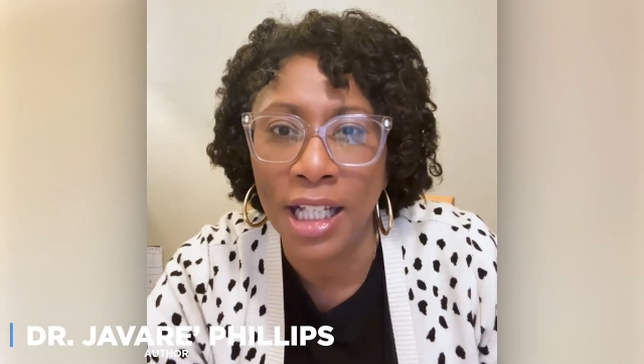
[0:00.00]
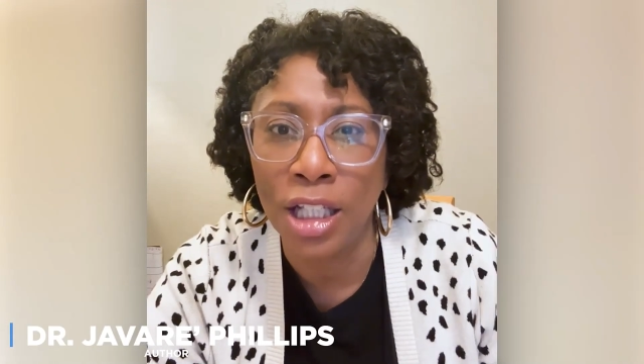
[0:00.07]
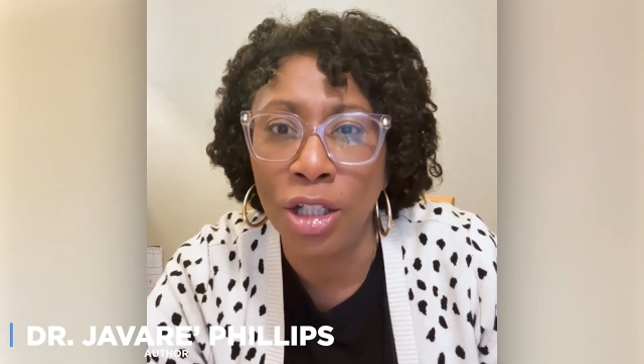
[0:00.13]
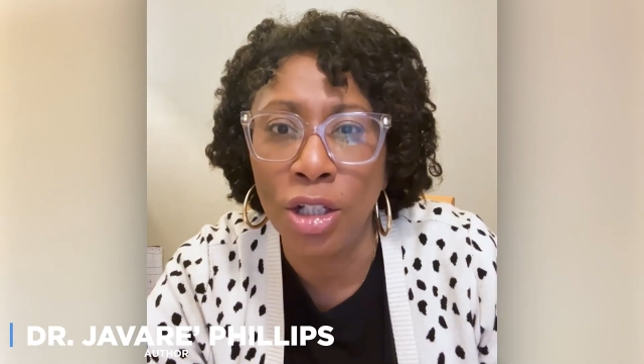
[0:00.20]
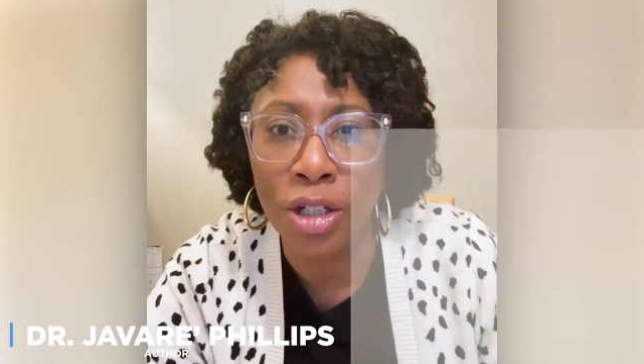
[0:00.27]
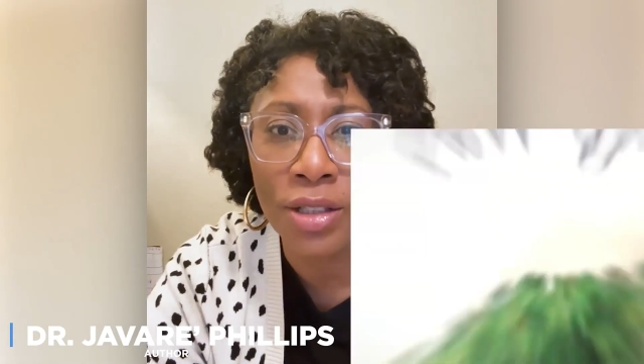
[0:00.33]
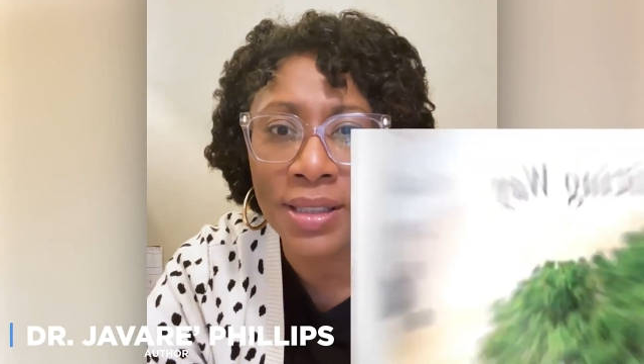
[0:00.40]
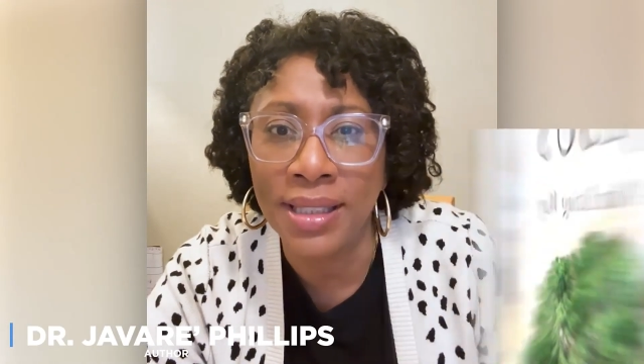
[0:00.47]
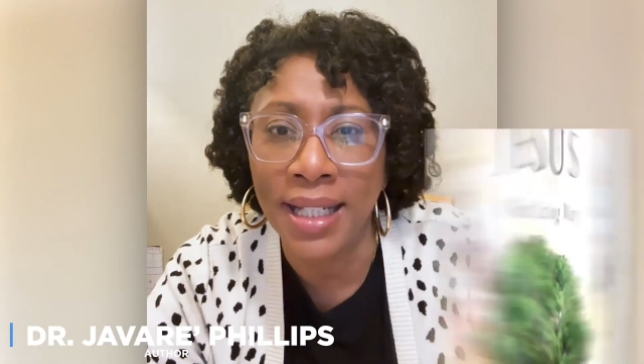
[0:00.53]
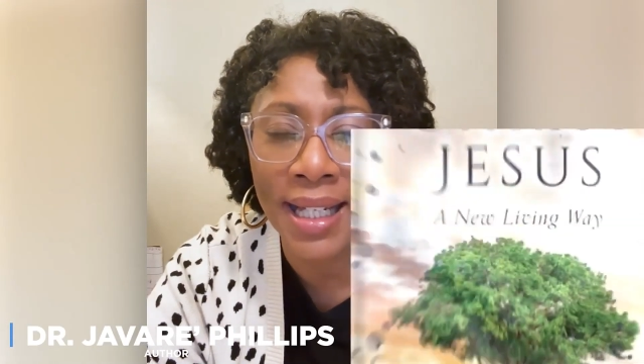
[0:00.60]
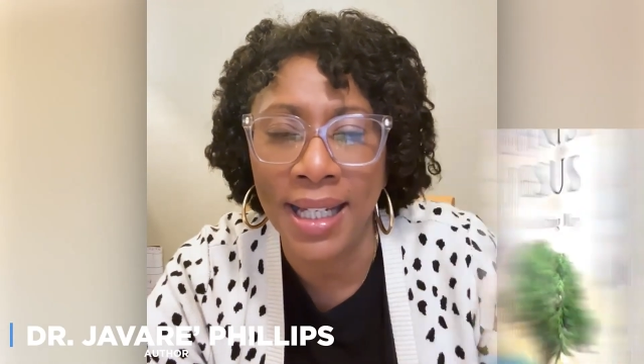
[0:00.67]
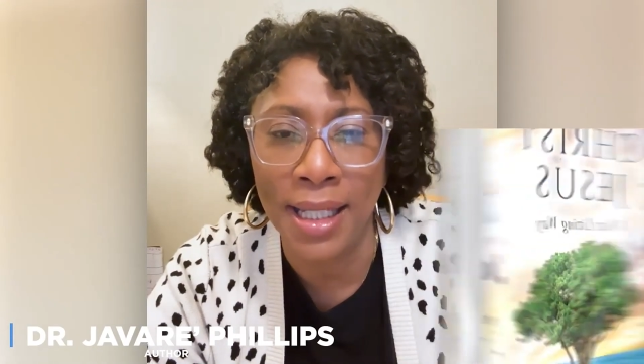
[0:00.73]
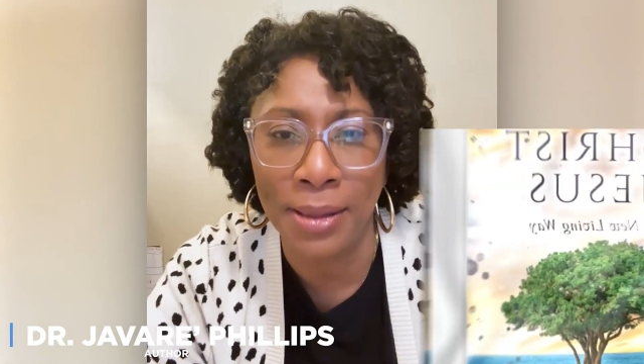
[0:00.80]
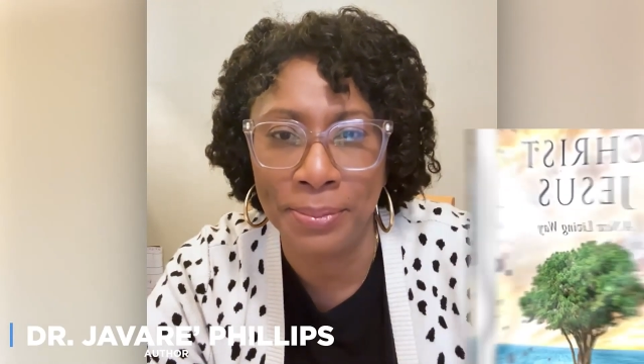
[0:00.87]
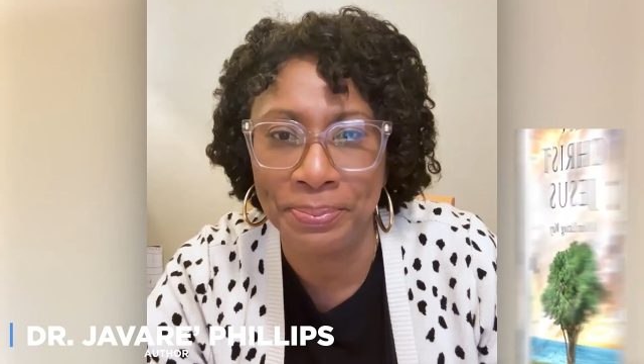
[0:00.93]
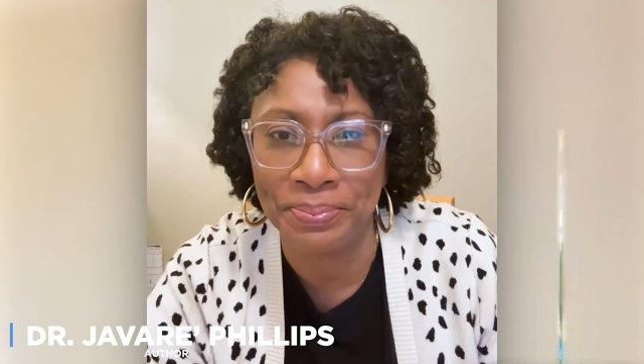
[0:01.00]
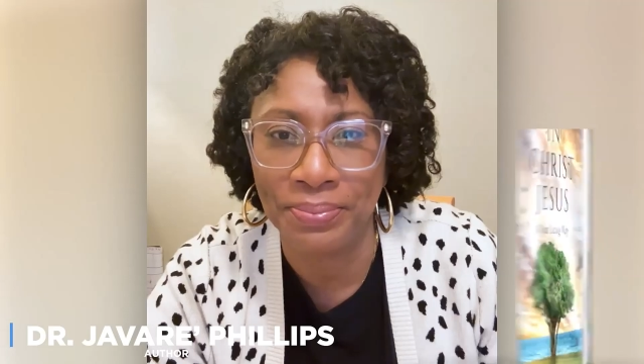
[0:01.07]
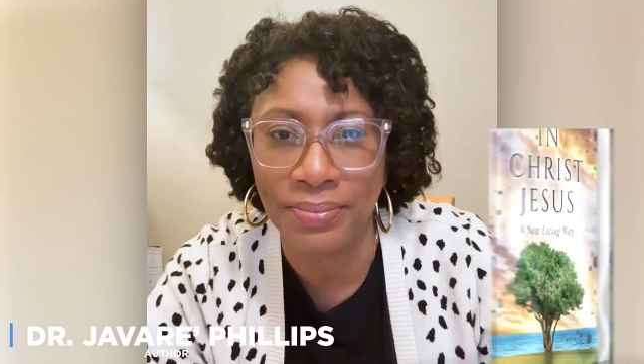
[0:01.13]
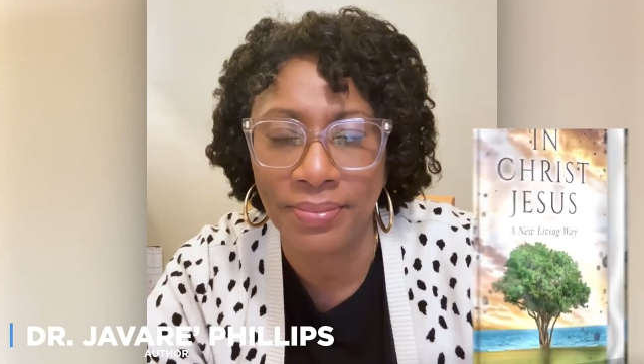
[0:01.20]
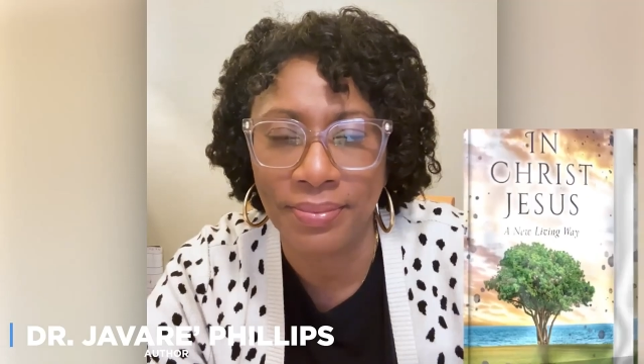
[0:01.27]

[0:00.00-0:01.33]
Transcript: Look to Him,